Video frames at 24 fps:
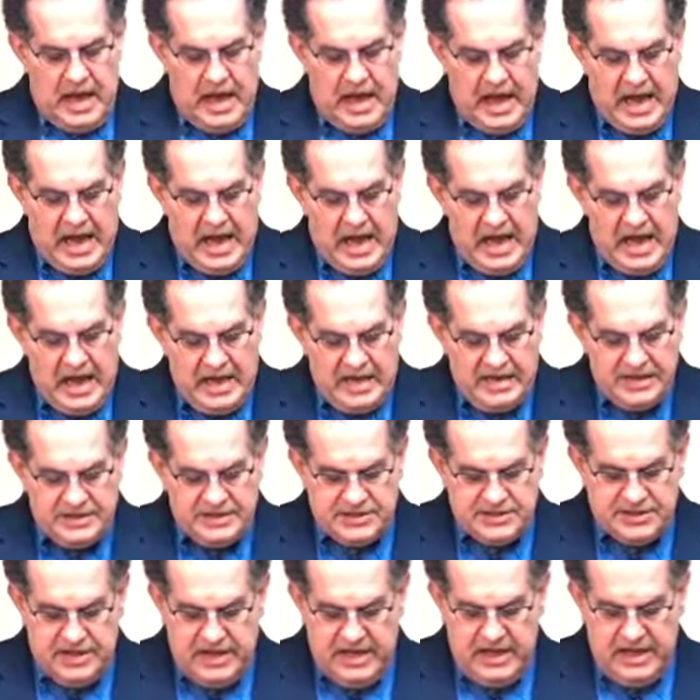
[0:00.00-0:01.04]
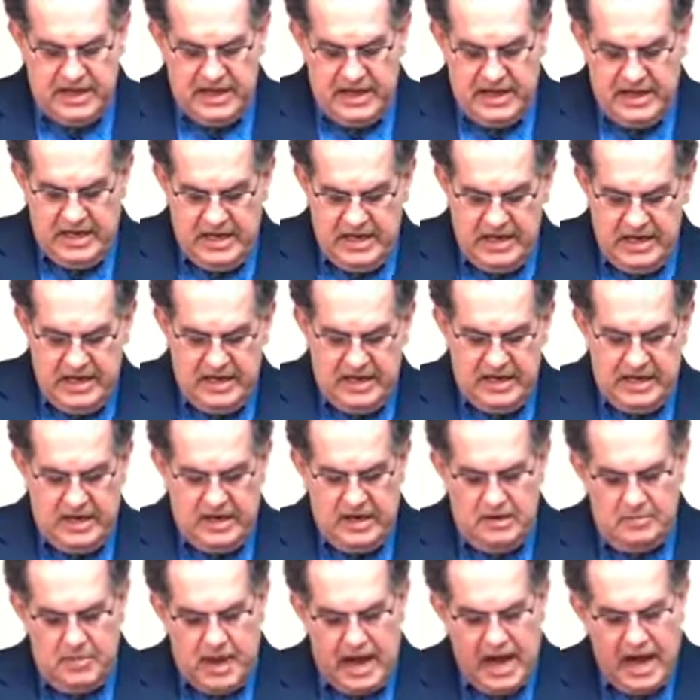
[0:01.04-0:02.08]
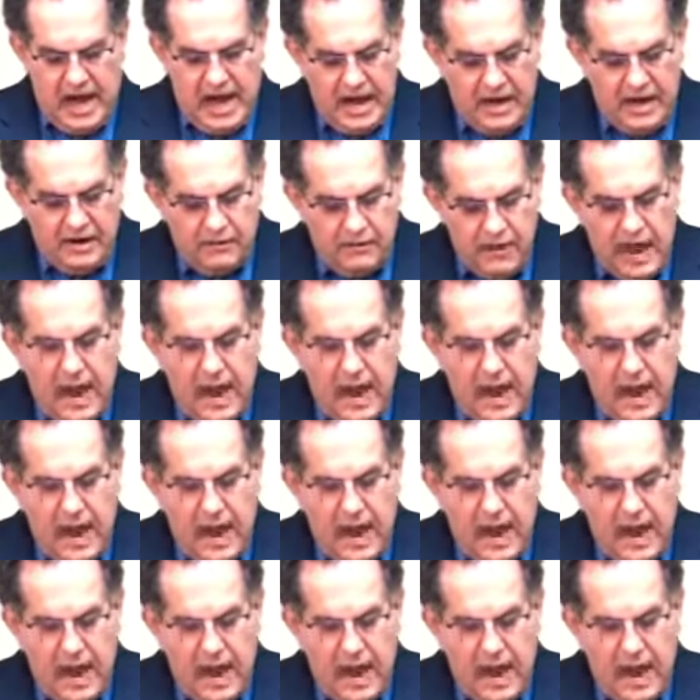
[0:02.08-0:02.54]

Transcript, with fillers: I sing in my